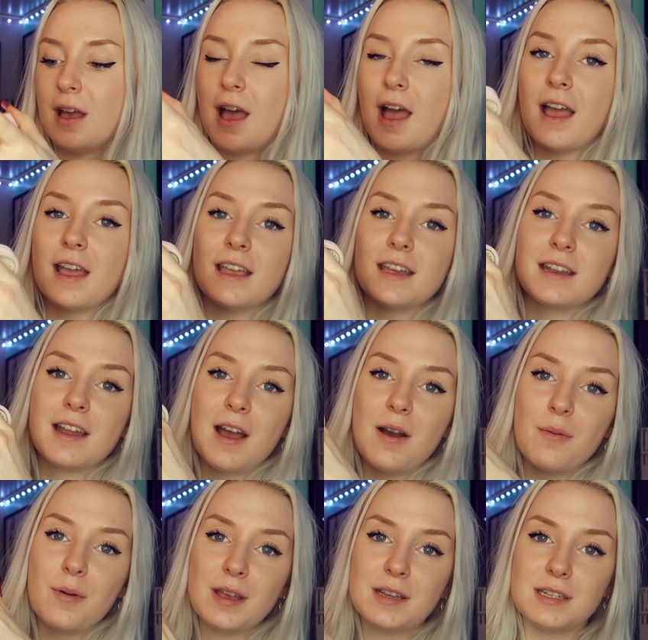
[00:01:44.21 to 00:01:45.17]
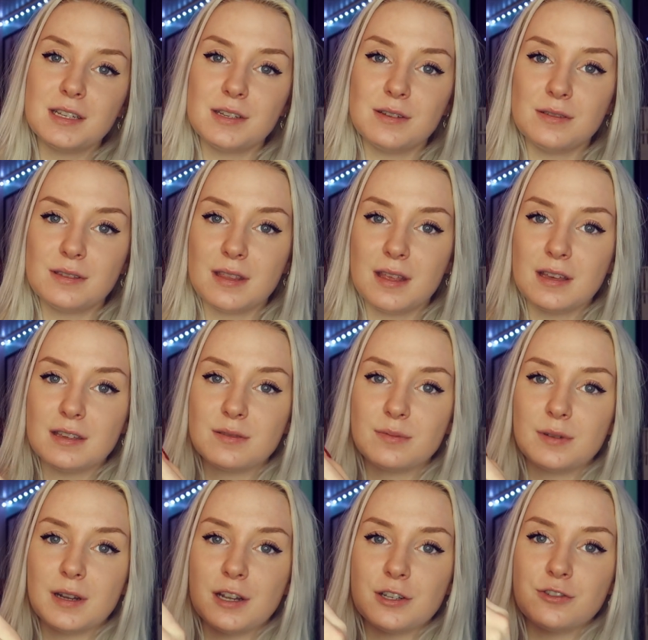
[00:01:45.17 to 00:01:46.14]
I cannot wait to use this
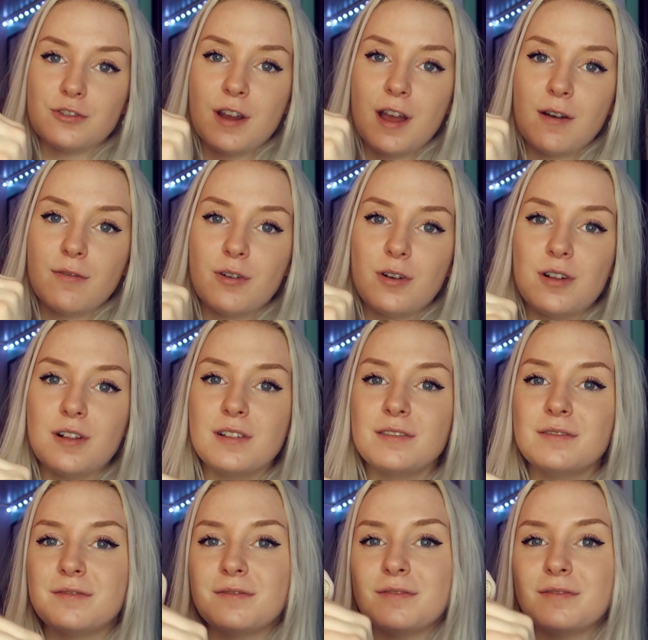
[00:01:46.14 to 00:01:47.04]
when I travel.